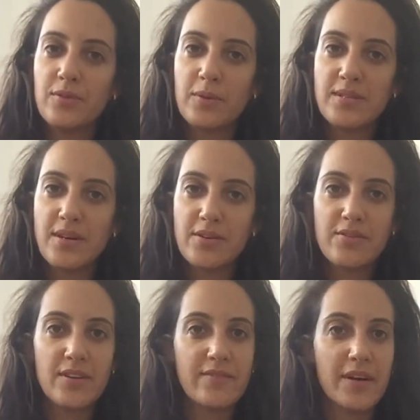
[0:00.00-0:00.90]
we start to
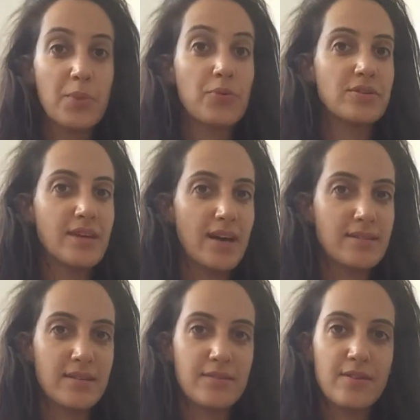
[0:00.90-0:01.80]
feel very
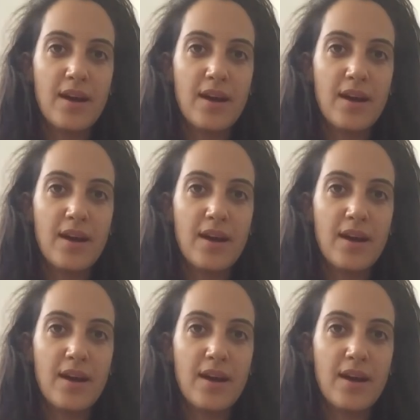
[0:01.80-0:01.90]
productive.